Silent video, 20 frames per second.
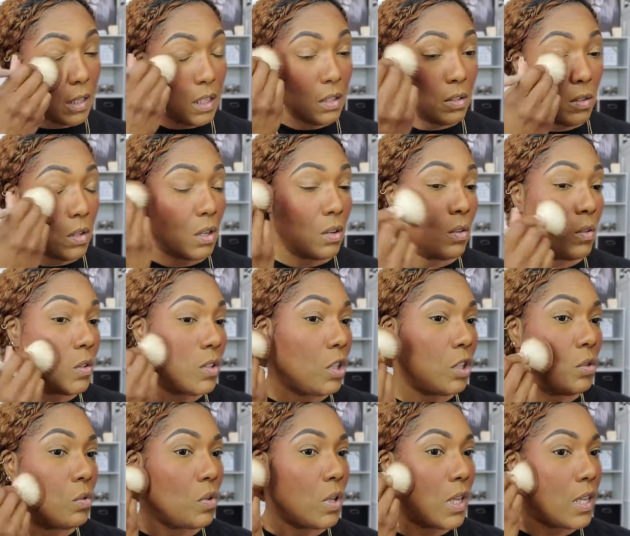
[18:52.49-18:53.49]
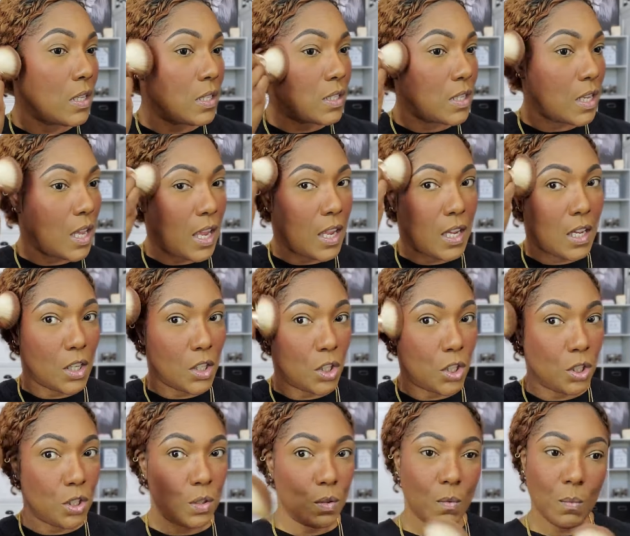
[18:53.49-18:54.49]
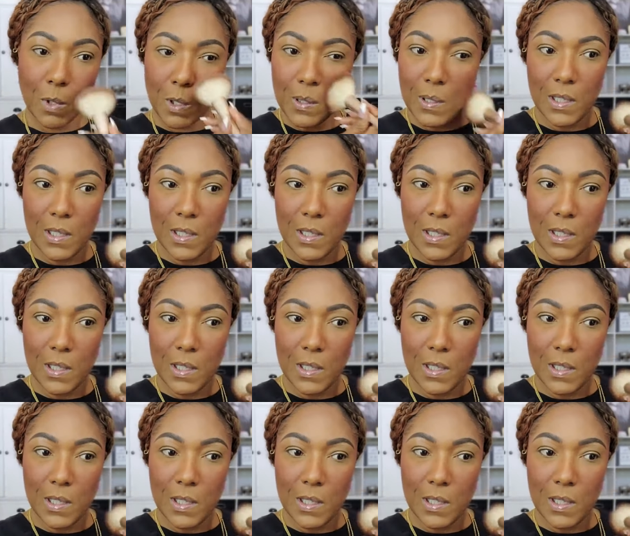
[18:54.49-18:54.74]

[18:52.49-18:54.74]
you know, you as a consumer